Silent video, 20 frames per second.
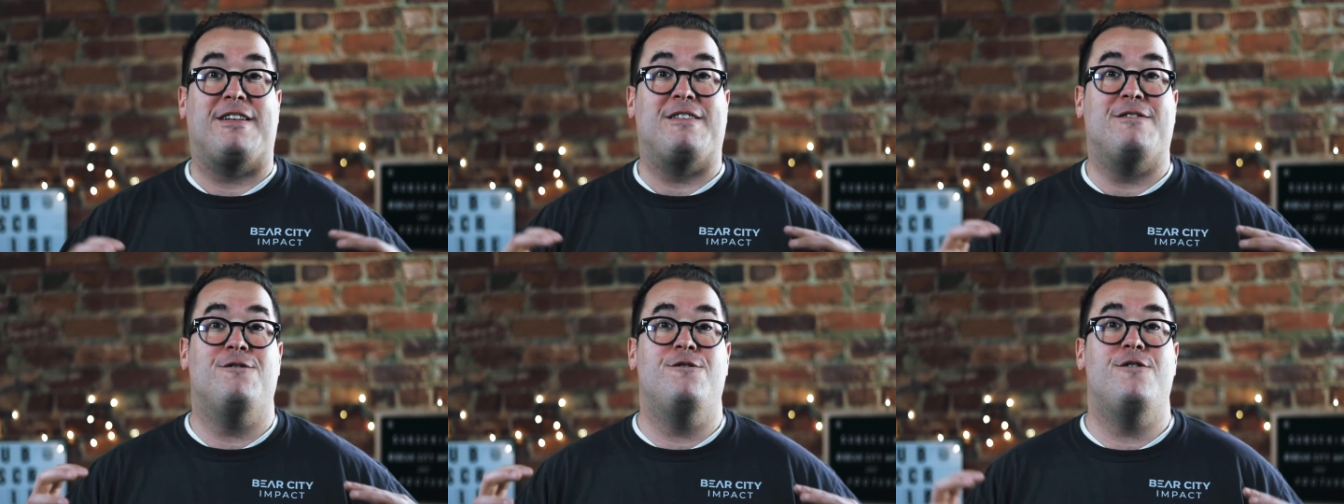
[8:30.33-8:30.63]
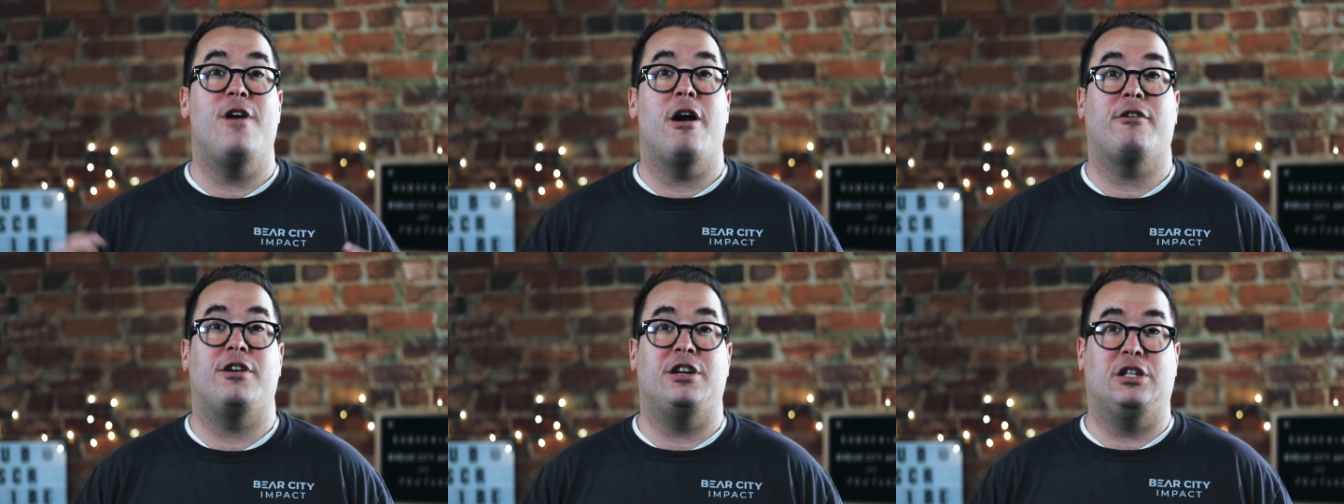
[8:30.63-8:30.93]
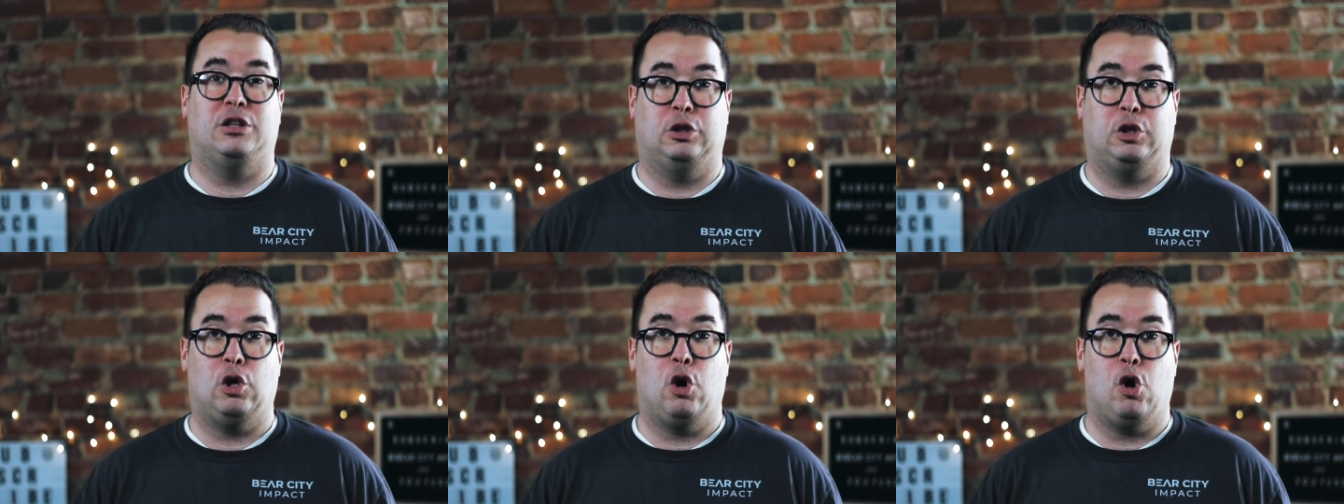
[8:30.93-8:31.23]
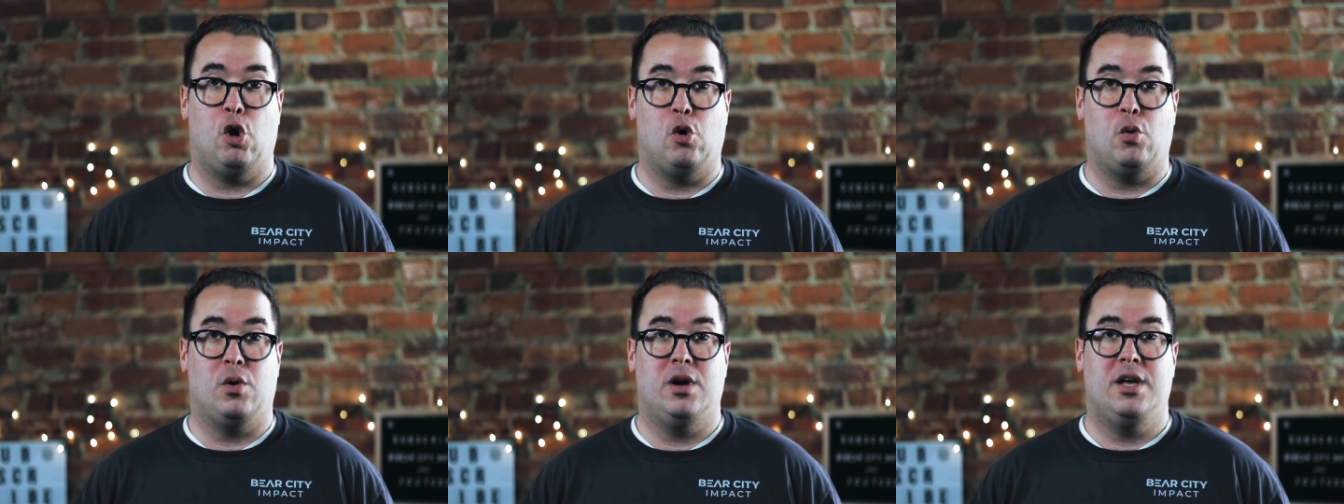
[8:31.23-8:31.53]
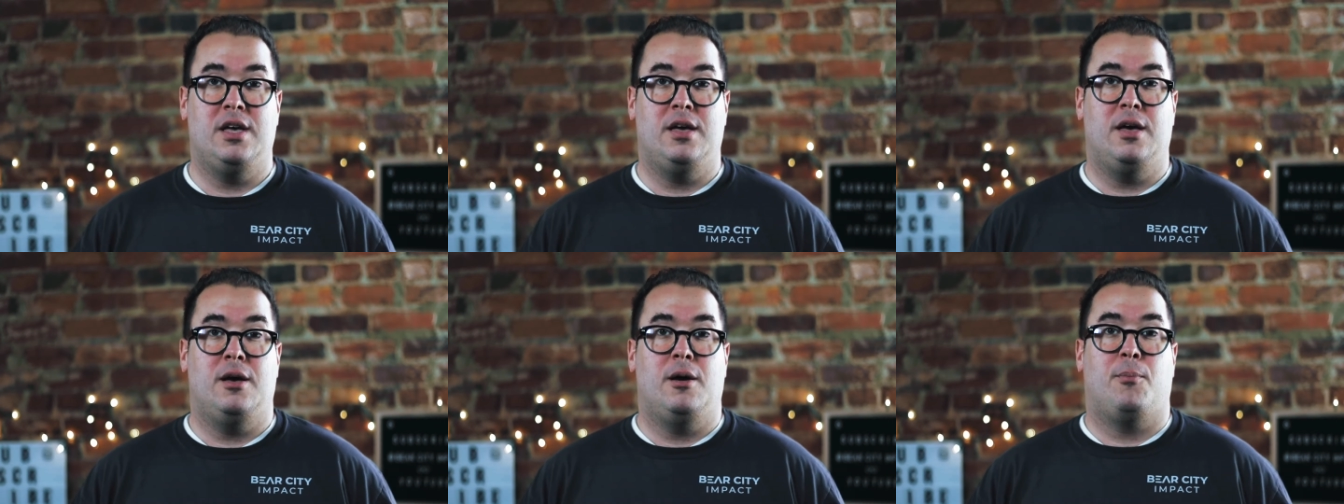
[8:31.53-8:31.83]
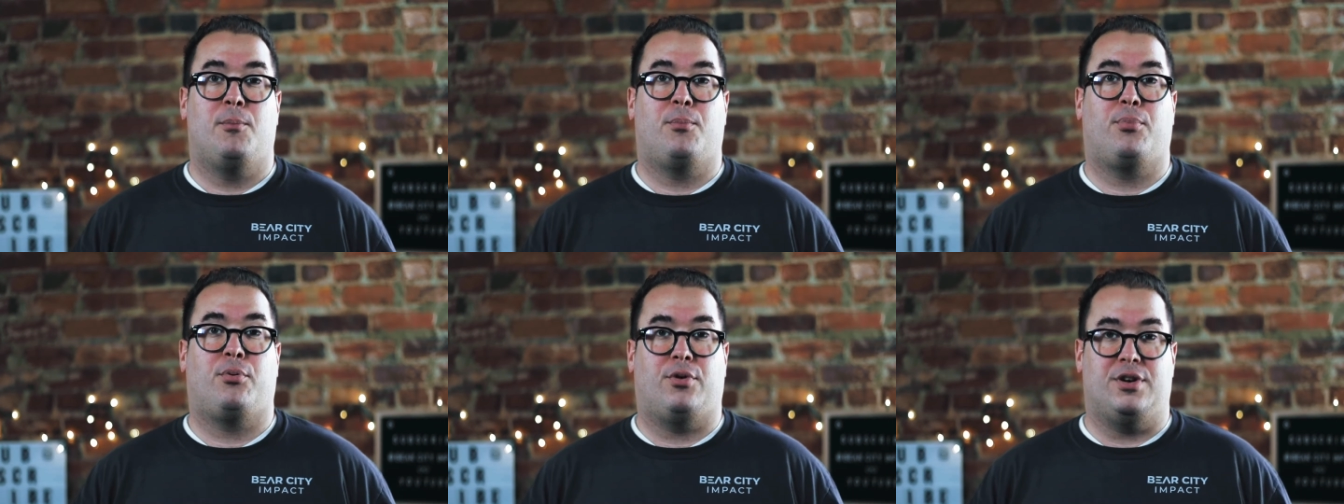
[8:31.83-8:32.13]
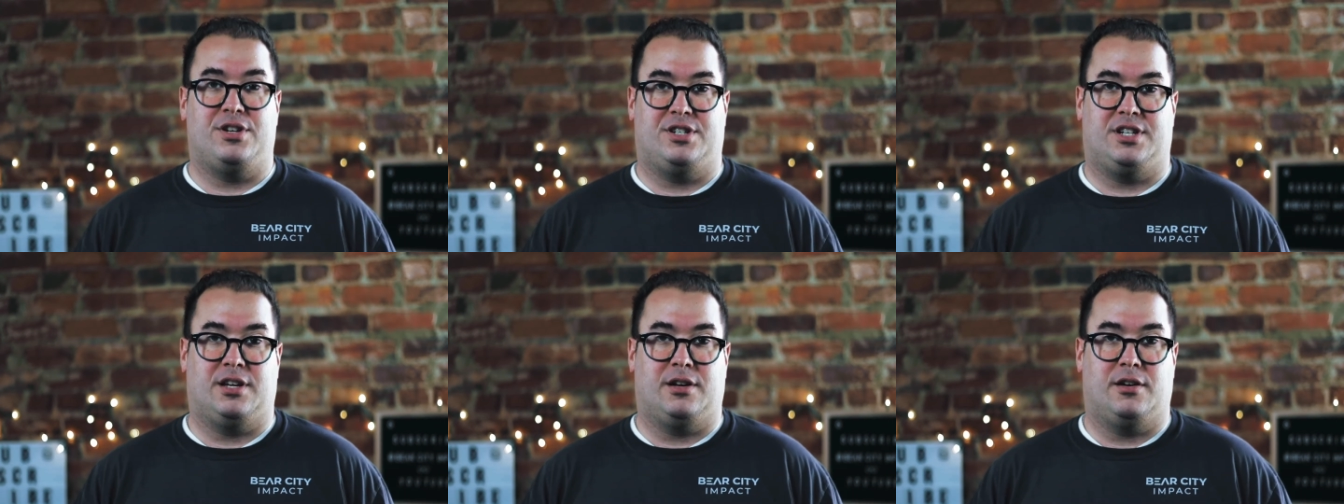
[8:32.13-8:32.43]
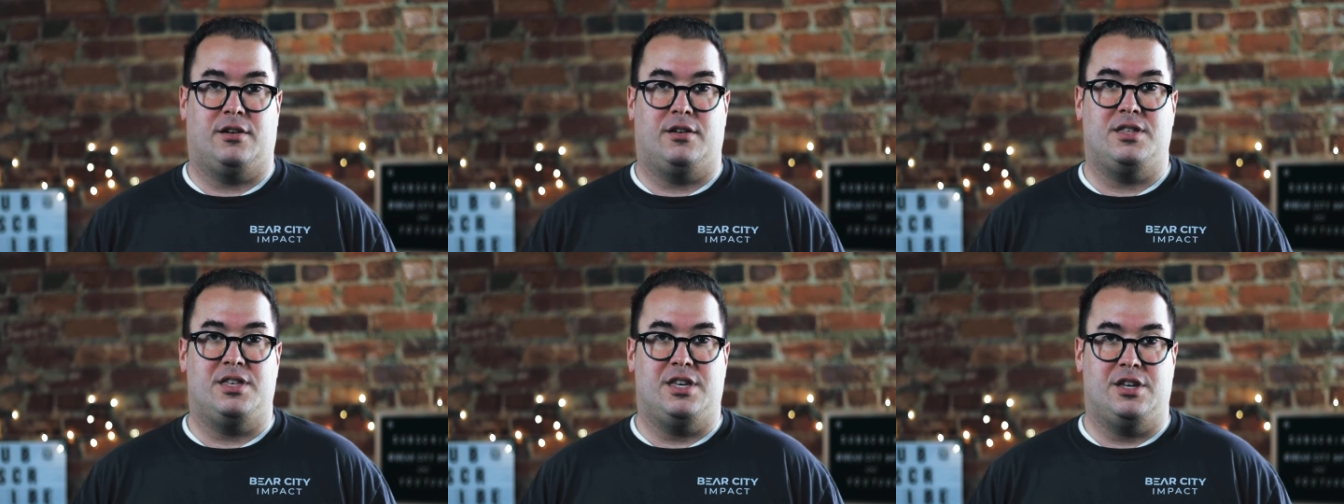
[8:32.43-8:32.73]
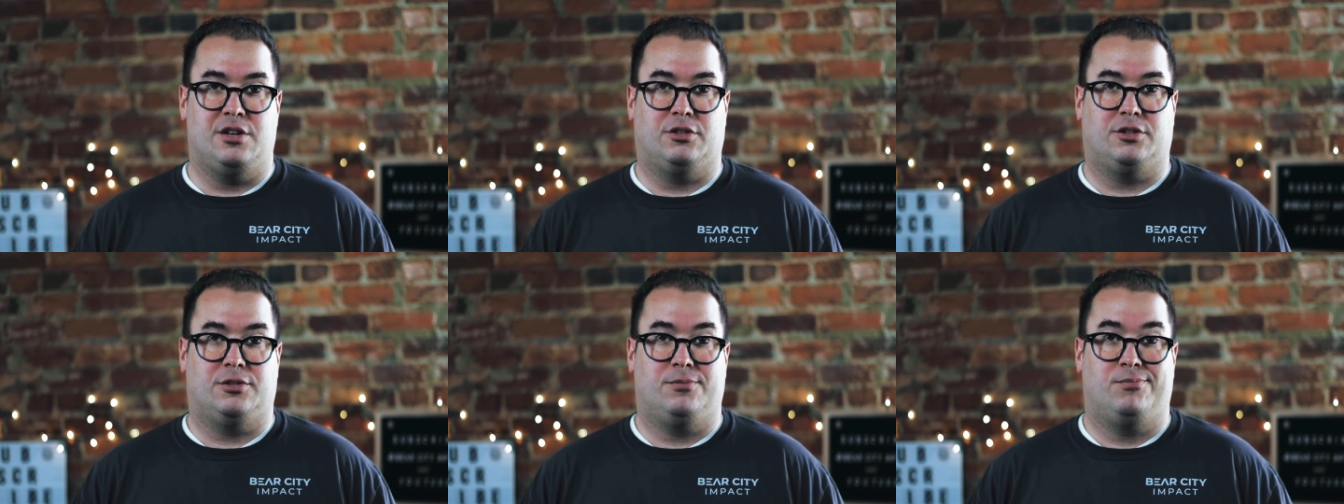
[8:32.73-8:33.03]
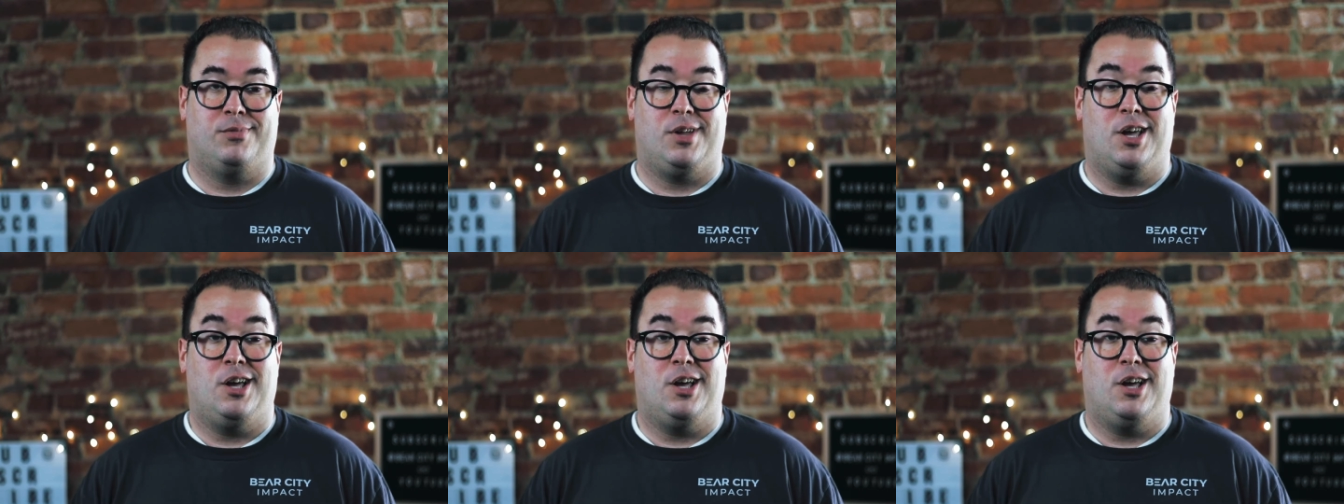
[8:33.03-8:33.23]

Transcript: very low printing yield.